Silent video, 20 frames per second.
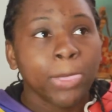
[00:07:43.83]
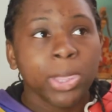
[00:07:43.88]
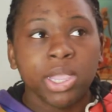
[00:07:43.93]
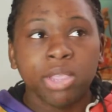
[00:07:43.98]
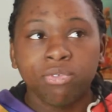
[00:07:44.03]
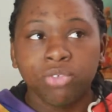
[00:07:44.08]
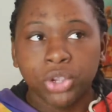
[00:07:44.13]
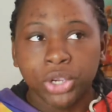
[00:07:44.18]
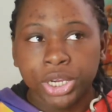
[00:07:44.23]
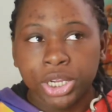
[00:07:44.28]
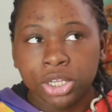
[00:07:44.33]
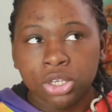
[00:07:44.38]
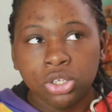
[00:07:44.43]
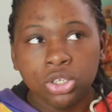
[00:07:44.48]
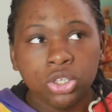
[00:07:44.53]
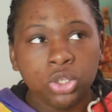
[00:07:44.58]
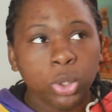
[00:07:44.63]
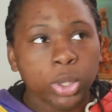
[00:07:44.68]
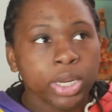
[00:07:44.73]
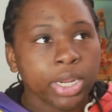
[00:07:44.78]
If you're in
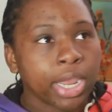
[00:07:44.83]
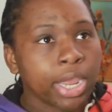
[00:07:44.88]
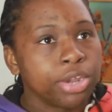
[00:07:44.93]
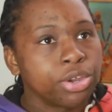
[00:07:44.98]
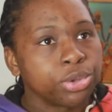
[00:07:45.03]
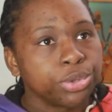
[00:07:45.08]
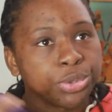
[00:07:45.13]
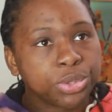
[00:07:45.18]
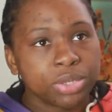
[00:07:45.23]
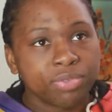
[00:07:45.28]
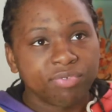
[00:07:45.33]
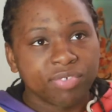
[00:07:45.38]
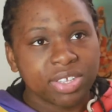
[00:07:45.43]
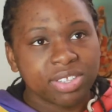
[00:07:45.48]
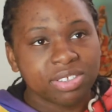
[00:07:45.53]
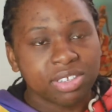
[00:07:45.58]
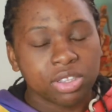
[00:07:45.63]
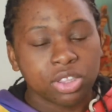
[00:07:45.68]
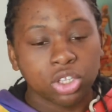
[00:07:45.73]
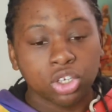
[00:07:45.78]
New York, I know you can
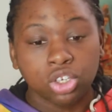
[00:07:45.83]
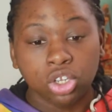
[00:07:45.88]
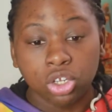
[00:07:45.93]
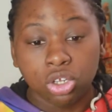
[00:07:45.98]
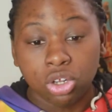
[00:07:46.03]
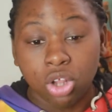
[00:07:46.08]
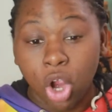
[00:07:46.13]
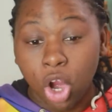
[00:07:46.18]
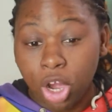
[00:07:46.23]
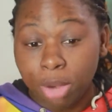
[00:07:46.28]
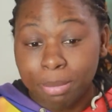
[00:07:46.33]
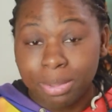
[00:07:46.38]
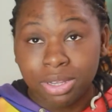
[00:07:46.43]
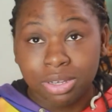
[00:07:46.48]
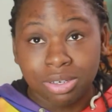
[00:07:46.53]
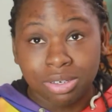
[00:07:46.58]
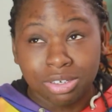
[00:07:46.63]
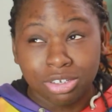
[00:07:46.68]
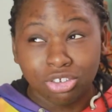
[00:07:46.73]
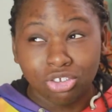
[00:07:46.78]
visit the
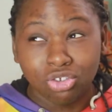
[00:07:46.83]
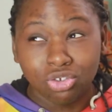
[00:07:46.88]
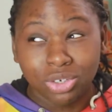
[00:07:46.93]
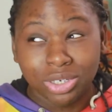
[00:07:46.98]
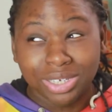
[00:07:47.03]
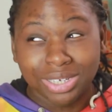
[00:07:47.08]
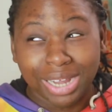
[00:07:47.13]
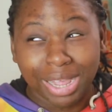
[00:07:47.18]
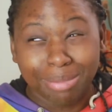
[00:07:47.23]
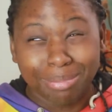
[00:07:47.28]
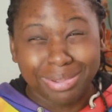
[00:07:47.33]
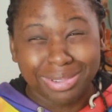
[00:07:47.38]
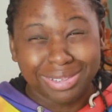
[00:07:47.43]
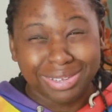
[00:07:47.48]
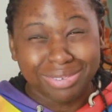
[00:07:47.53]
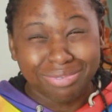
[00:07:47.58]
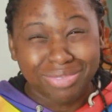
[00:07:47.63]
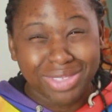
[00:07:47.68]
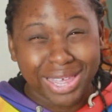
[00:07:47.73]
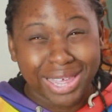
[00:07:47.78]
Garment District. I
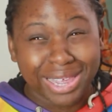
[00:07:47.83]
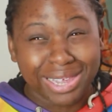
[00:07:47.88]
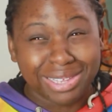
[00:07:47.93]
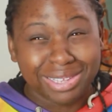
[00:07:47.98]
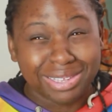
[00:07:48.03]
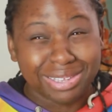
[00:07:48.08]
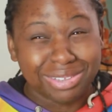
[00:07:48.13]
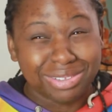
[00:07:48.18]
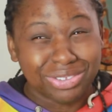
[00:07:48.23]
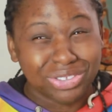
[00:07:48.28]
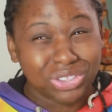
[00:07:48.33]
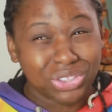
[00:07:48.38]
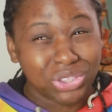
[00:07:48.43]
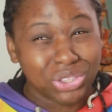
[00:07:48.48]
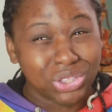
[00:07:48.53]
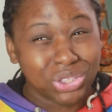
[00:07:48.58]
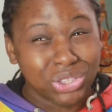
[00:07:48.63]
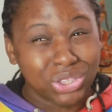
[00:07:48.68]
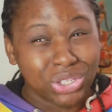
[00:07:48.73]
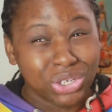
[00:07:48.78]
believe that is
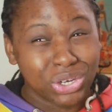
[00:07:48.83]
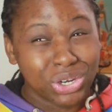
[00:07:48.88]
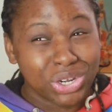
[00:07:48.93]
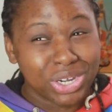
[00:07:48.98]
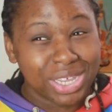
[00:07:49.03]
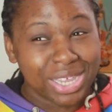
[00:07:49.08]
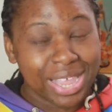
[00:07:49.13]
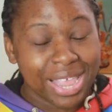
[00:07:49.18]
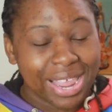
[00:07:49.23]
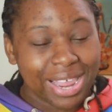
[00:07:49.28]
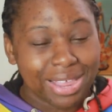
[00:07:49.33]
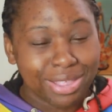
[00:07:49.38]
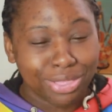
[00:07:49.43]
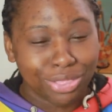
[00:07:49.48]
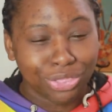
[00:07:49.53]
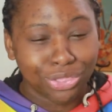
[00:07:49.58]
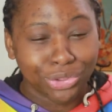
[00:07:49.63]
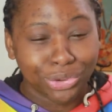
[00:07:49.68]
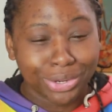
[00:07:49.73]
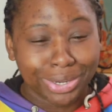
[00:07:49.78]
38th
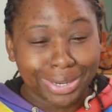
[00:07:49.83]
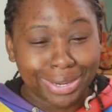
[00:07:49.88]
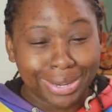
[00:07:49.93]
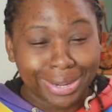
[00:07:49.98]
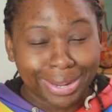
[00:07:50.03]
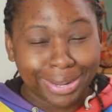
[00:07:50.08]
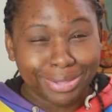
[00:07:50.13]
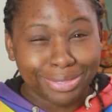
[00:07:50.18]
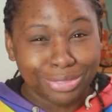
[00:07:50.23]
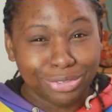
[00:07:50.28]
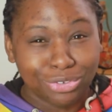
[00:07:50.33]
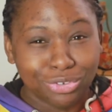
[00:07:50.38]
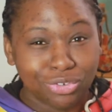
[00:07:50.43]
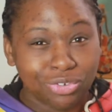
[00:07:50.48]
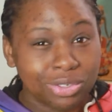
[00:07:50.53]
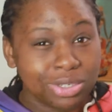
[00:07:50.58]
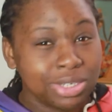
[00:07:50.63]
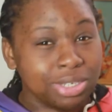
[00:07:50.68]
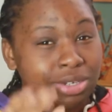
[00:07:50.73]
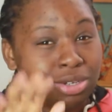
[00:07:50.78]
and 39th
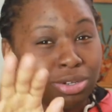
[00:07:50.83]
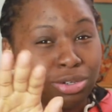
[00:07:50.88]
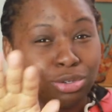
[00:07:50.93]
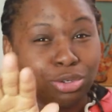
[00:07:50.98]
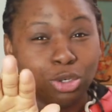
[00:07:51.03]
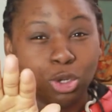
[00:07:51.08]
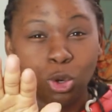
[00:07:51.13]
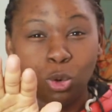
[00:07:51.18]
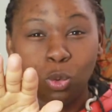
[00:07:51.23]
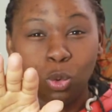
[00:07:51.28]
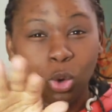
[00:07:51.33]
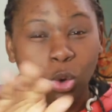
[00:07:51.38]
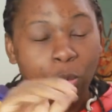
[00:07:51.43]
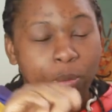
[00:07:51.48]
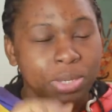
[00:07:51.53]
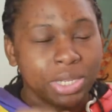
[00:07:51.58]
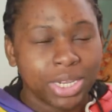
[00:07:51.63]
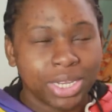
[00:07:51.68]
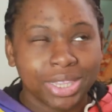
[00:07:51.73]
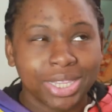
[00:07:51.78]
Street. Don't
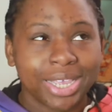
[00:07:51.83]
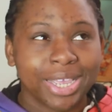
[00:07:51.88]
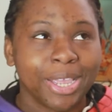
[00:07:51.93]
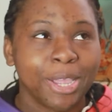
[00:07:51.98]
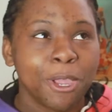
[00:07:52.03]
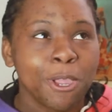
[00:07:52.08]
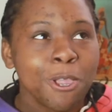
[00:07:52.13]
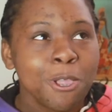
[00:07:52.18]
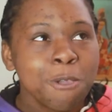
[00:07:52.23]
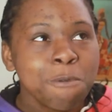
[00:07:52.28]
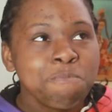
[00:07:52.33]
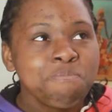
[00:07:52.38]
quote me on that.